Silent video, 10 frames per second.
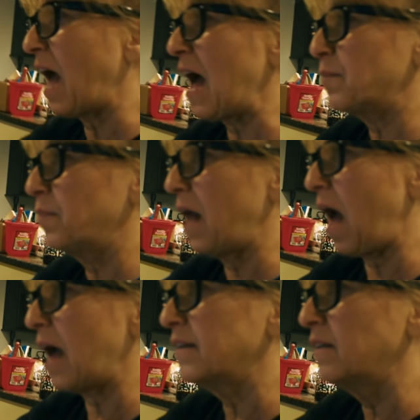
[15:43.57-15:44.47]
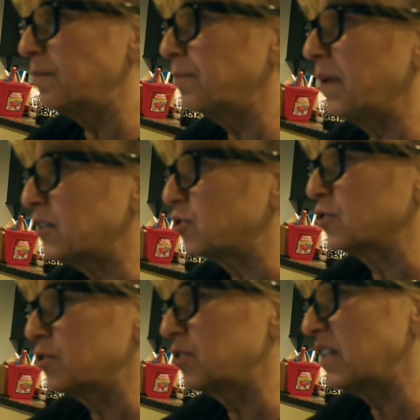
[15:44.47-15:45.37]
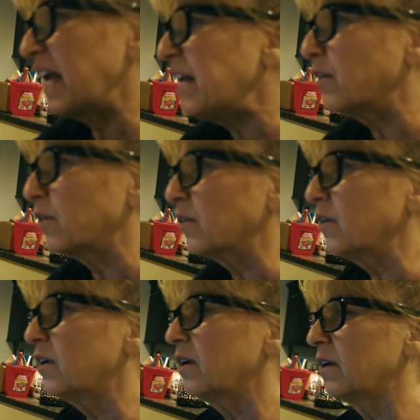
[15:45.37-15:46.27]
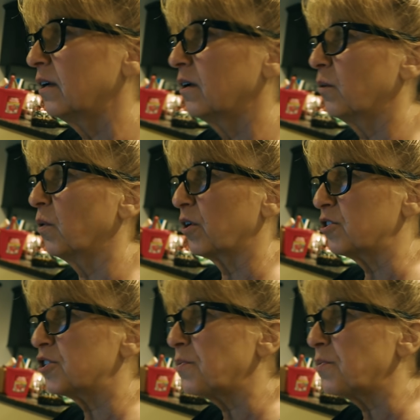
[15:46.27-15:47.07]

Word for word: add add pictures later where you're